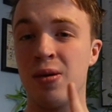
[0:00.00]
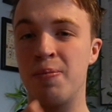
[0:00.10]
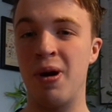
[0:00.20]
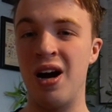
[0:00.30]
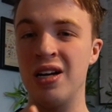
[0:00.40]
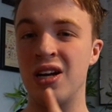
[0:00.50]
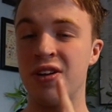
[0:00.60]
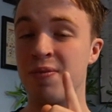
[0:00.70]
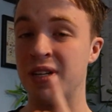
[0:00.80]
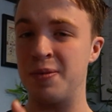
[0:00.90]
but I know
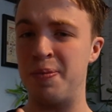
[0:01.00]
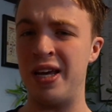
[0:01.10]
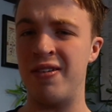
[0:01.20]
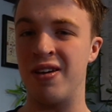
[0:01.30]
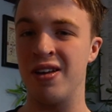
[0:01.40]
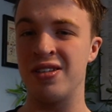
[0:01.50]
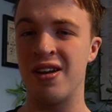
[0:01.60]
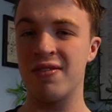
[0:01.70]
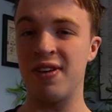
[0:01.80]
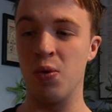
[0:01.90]
from experience
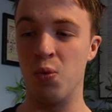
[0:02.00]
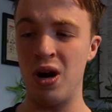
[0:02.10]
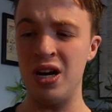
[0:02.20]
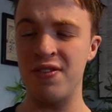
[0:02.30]
that one